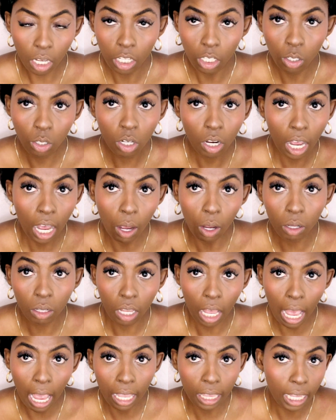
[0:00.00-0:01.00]
you know how
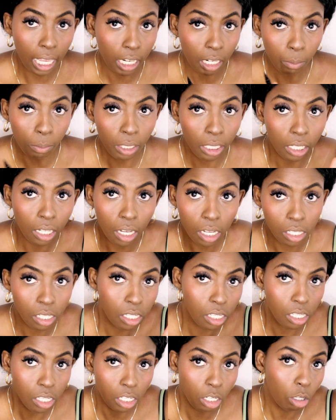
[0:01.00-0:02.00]
eyeliner be
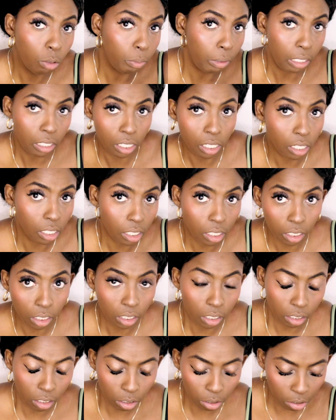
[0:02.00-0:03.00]
cousins, it don't be
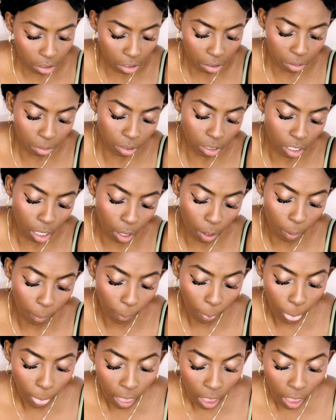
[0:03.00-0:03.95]
sisters, you know? So,